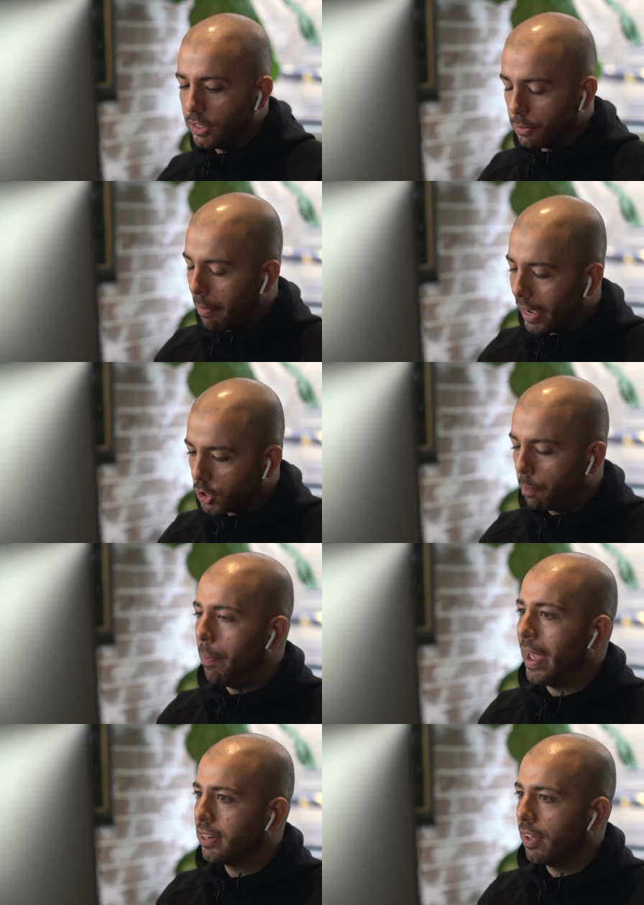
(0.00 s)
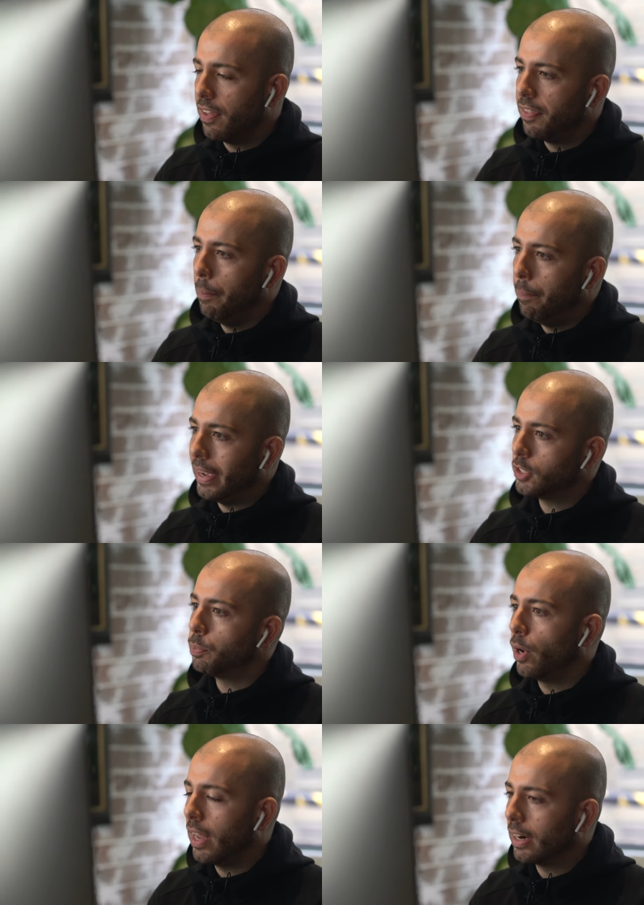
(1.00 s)
is much better than the
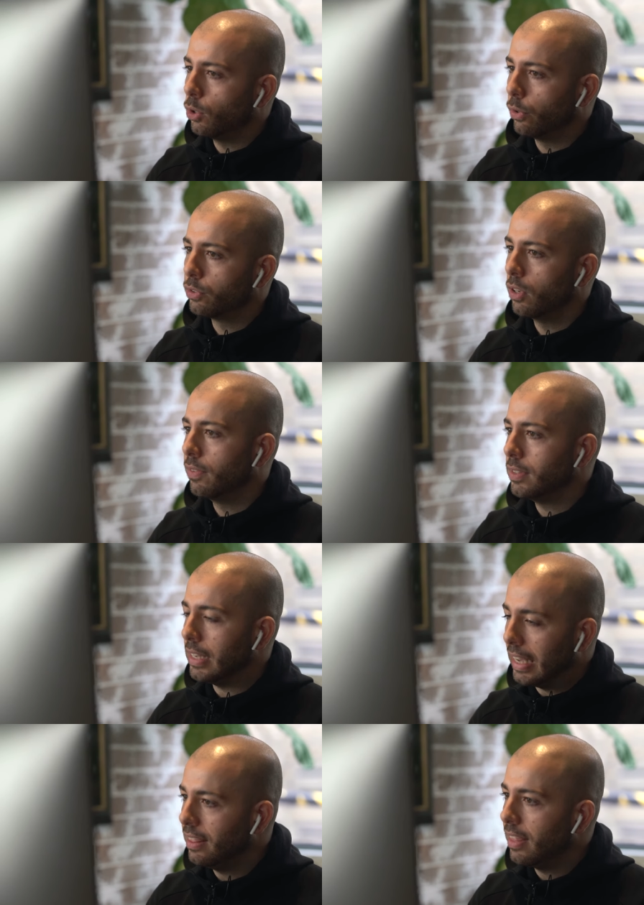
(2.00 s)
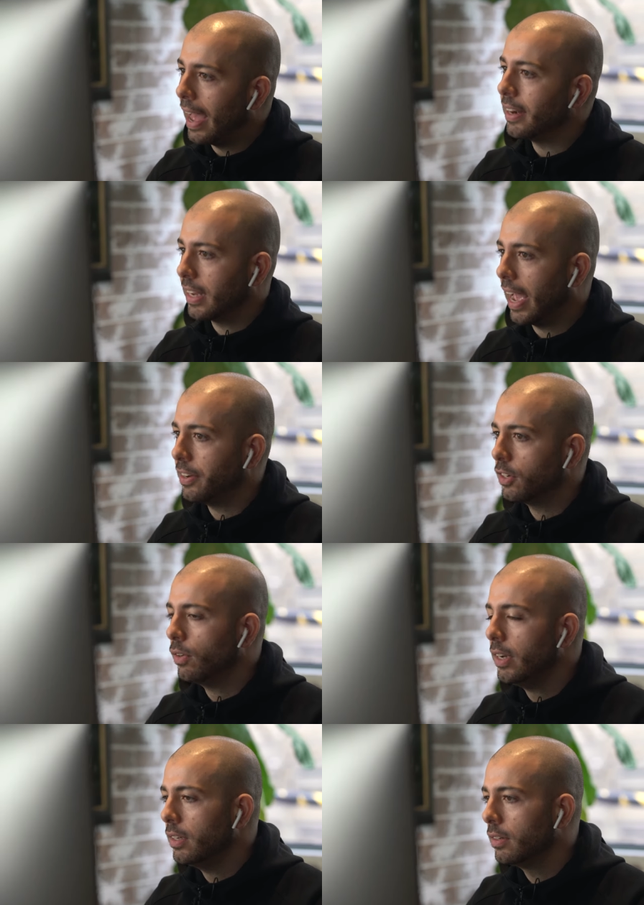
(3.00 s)
best product or service in that
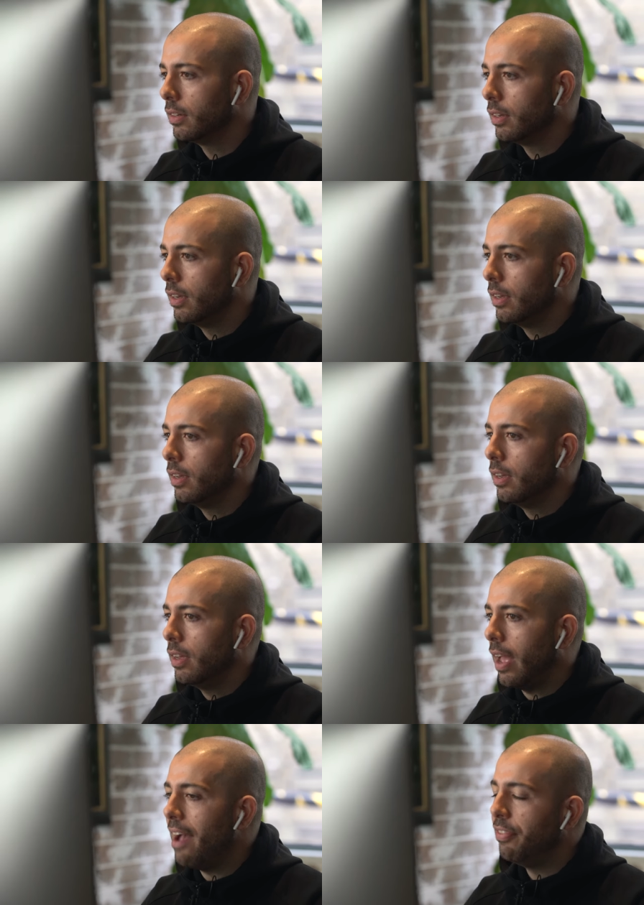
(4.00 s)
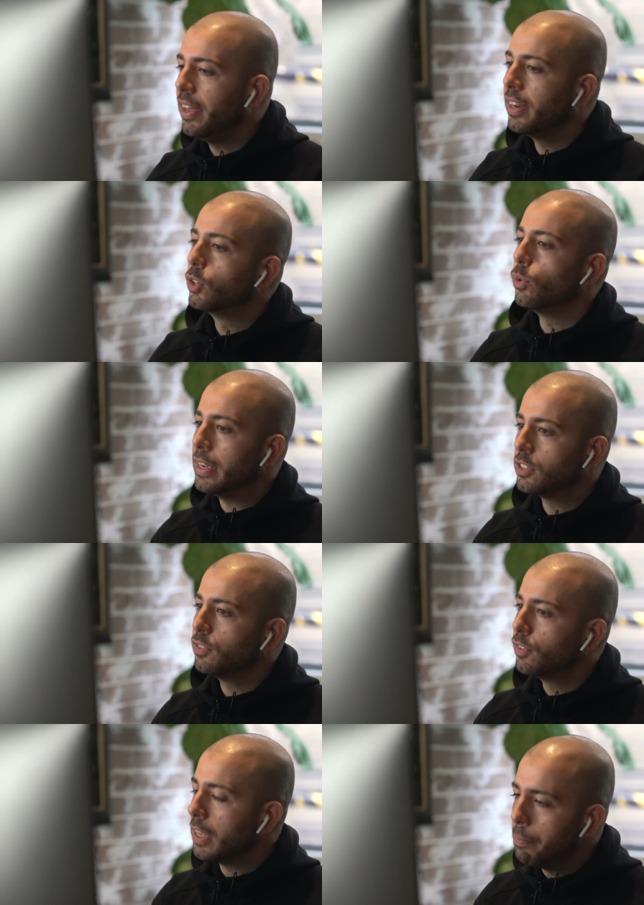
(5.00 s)
category, and then
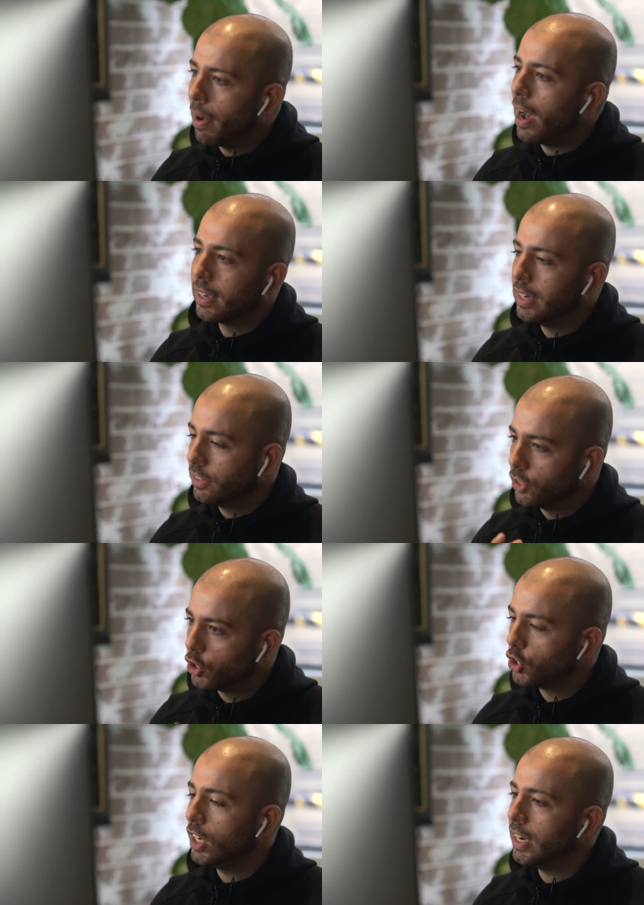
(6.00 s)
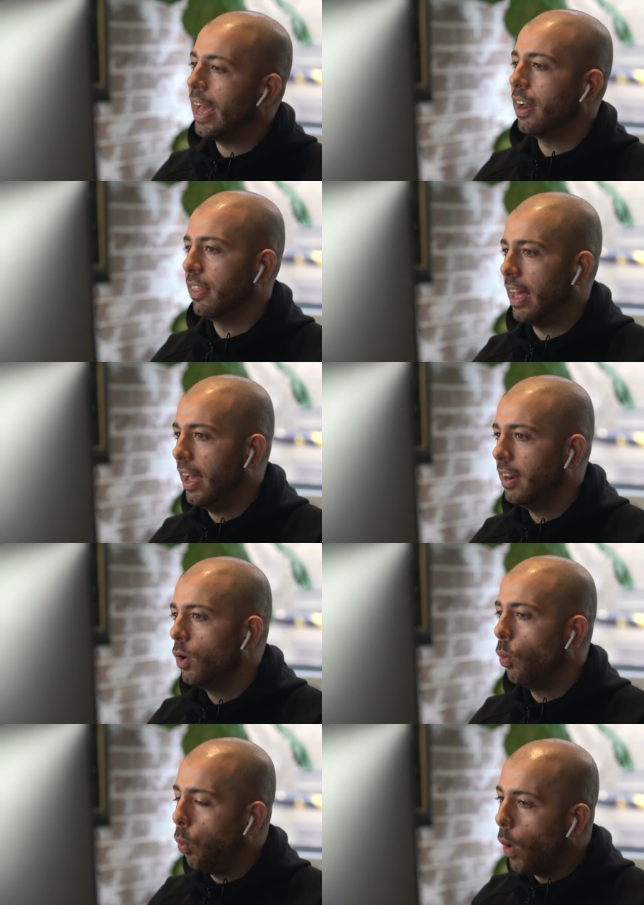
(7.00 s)
aggressively marketing the shit out of that,
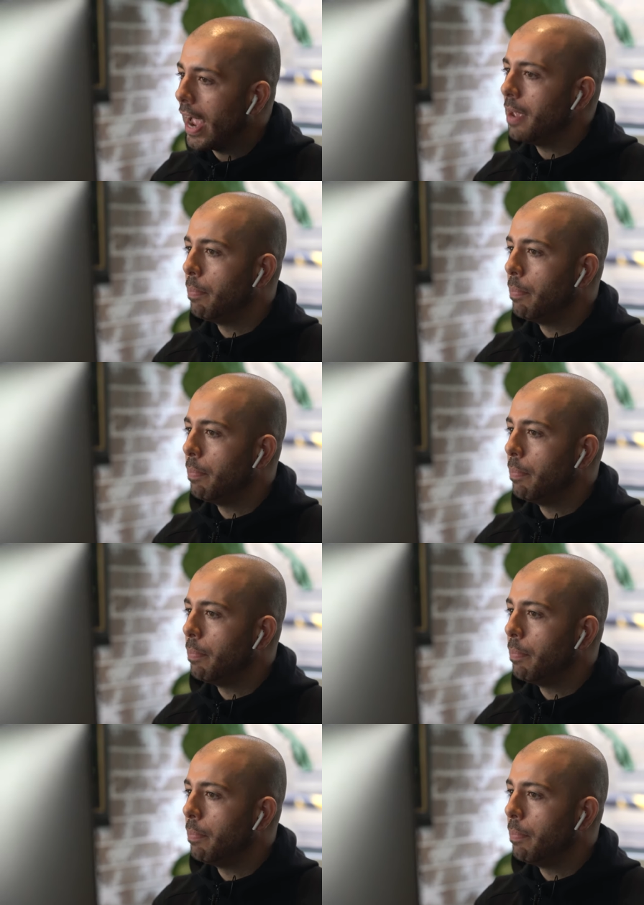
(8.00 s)
way